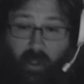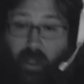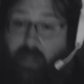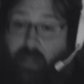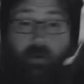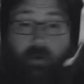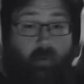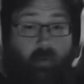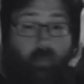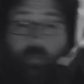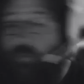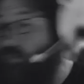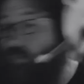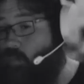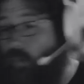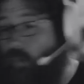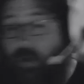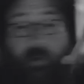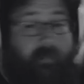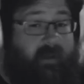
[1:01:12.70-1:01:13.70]
don't
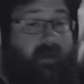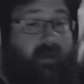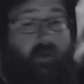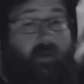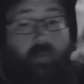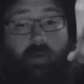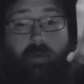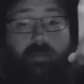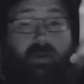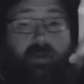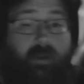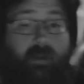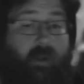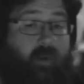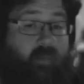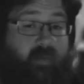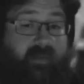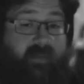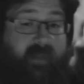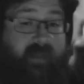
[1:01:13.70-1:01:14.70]
want to be in a room
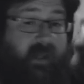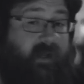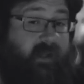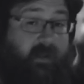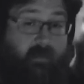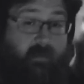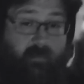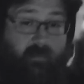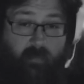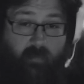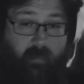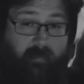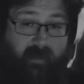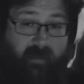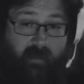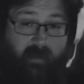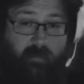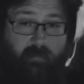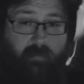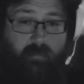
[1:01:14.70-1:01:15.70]
alone with any women
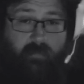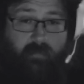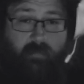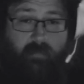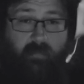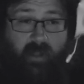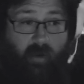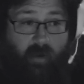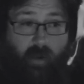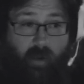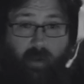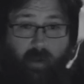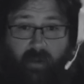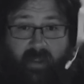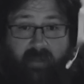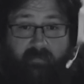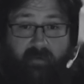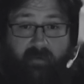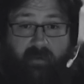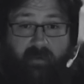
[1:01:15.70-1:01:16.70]
at all,
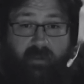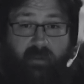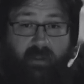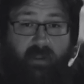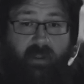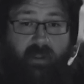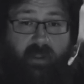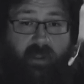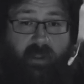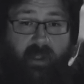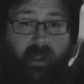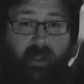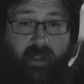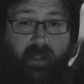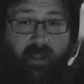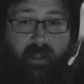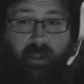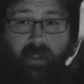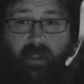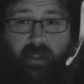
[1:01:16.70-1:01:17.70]
ever.
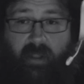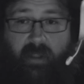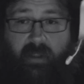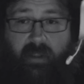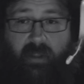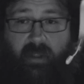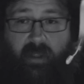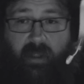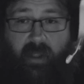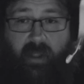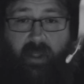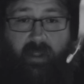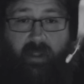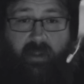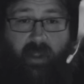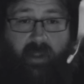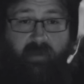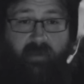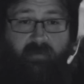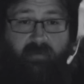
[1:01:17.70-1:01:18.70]

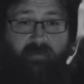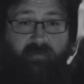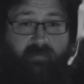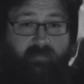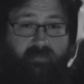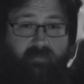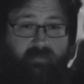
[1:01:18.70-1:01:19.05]
I just,